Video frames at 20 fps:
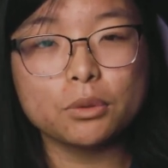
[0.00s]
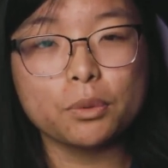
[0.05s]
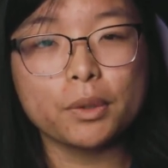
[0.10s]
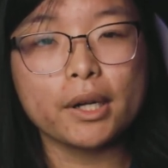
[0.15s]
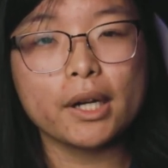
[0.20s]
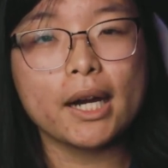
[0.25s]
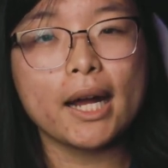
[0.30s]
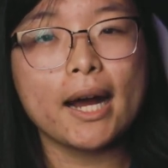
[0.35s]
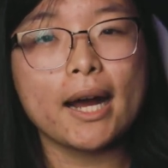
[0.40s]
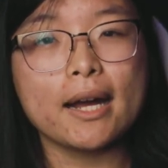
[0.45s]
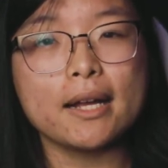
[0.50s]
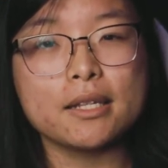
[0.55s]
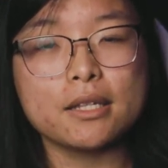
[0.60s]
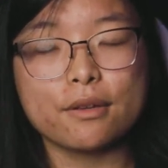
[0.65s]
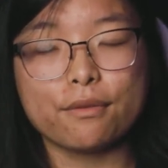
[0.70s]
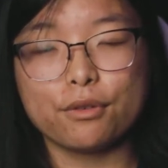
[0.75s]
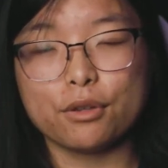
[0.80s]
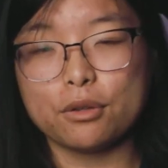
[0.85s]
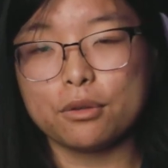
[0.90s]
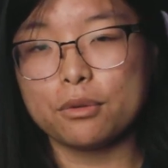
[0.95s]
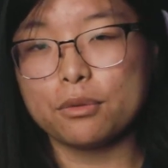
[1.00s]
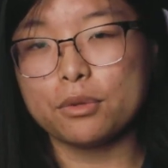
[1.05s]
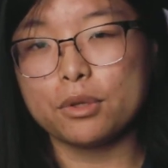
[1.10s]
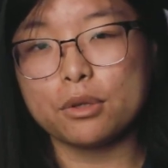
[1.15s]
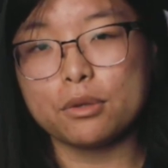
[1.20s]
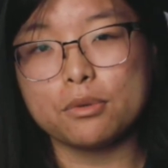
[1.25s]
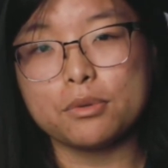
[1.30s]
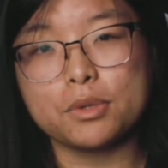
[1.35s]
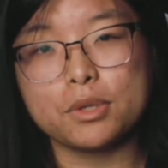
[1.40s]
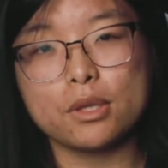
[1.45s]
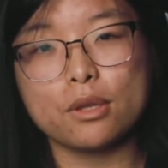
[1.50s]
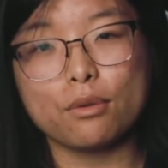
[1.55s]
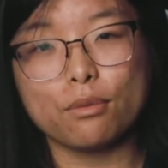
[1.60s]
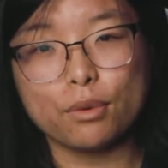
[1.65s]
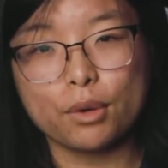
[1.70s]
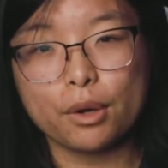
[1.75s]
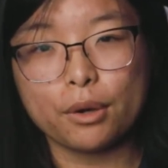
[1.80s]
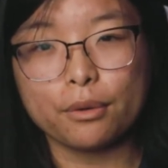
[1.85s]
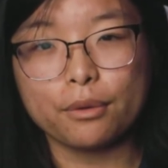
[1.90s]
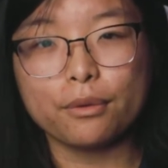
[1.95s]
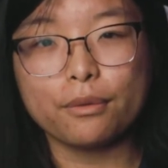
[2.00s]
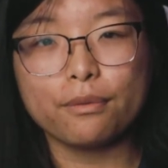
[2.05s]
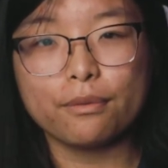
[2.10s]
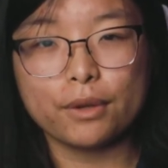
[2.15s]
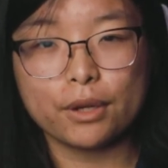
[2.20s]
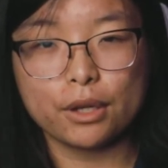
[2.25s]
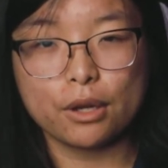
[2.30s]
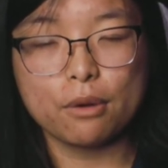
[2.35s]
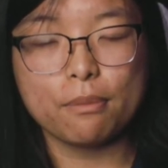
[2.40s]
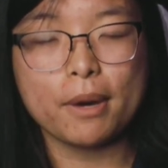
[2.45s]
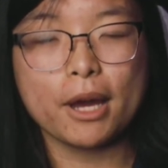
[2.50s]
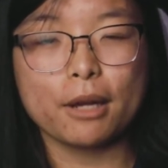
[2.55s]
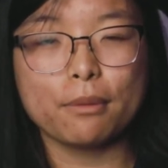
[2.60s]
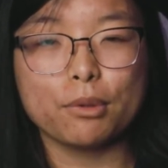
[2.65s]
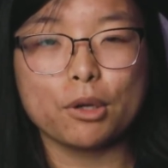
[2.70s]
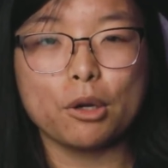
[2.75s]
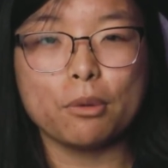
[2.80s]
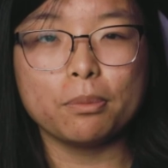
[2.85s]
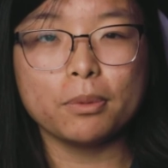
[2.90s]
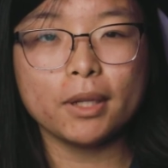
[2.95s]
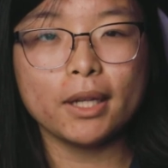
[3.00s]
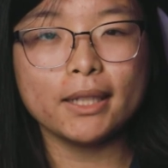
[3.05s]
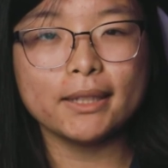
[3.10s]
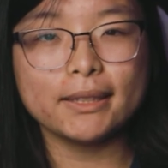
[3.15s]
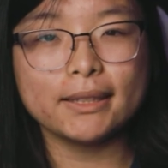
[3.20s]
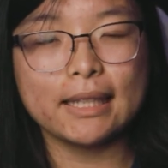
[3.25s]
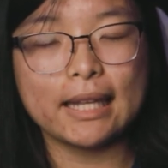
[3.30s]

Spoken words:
whereas if you use the Rode VideoMic Pro Plus,